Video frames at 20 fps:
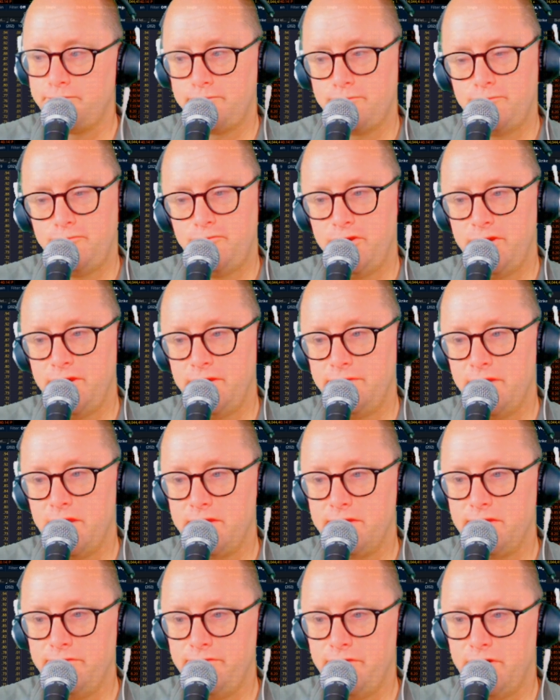Pretty
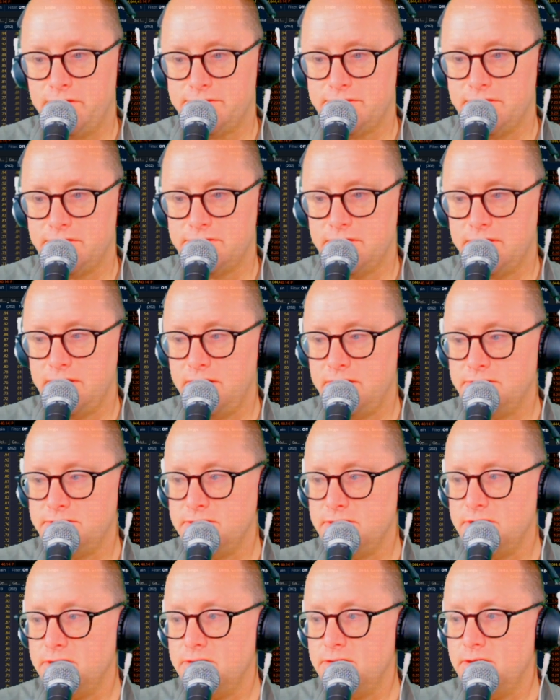unlikely vol stays at
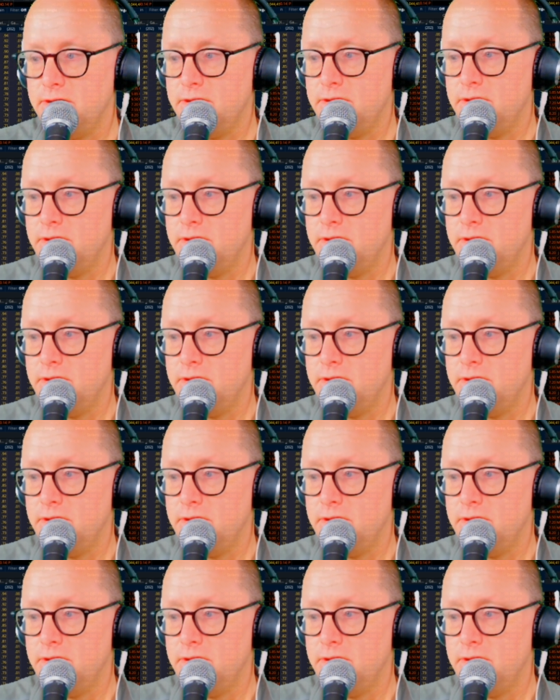18.